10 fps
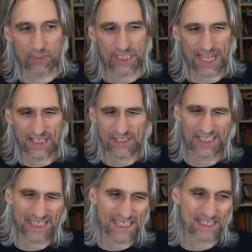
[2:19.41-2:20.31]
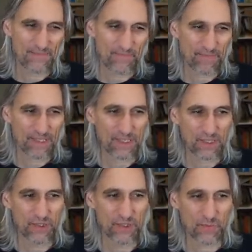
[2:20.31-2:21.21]
which actually
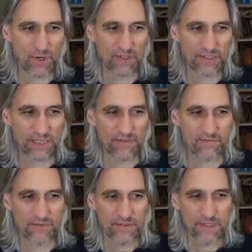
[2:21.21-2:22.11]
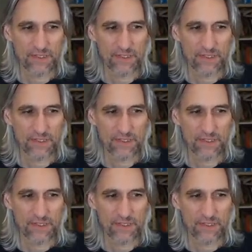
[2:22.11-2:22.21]
could well give